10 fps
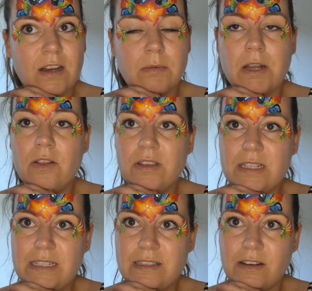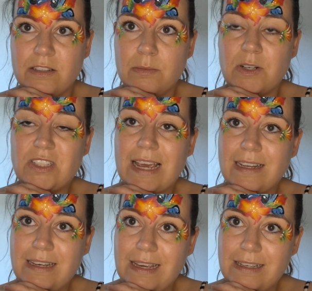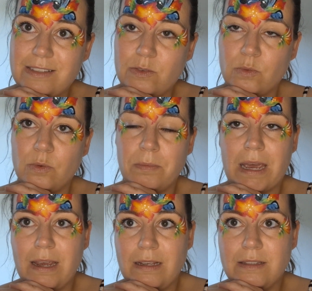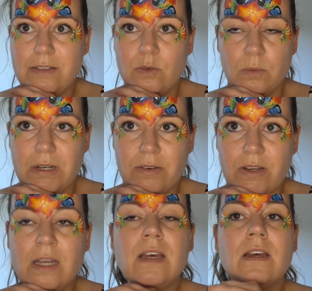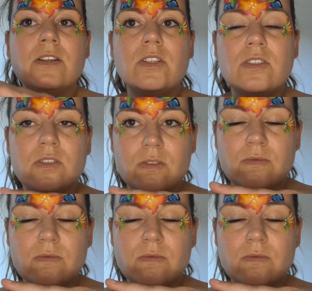about other designs, about techniques or paints or whatever, just